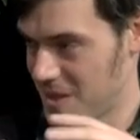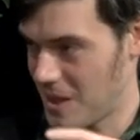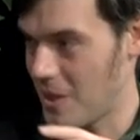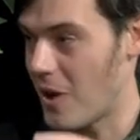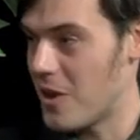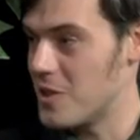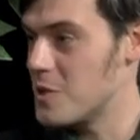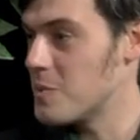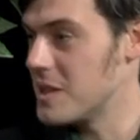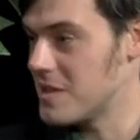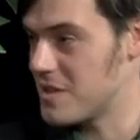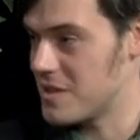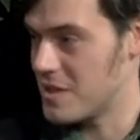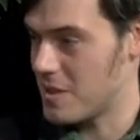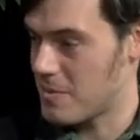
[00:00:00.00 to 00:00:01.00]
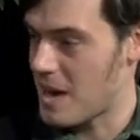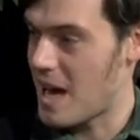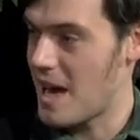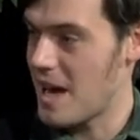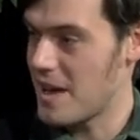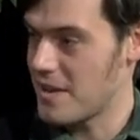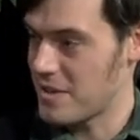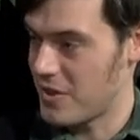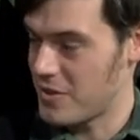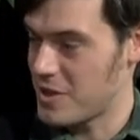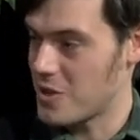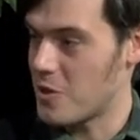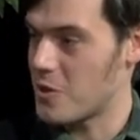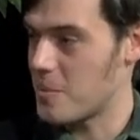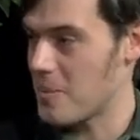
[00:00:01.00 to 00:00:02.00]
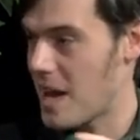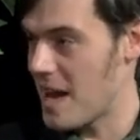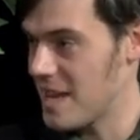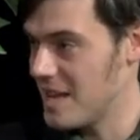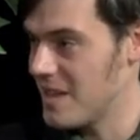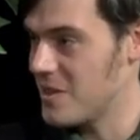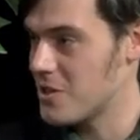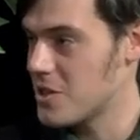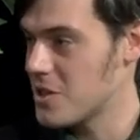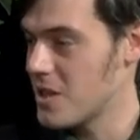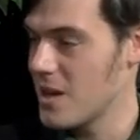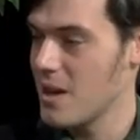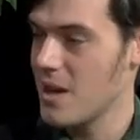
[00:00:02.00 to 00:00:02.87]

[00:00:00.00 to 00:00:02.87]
large pieces of the pie, of the total pie each,